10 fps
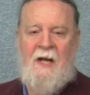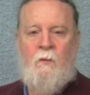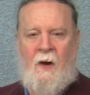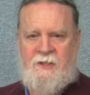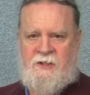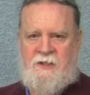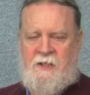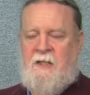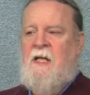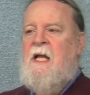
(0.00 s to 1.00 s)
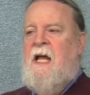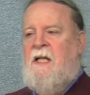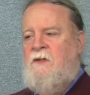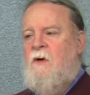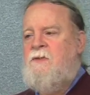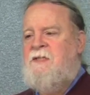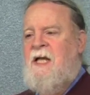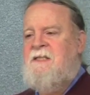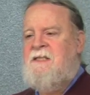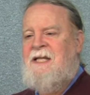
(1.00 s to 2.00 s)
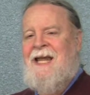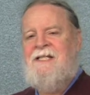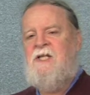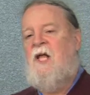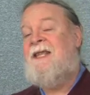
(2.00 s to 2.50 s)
and Washington in those 10 states,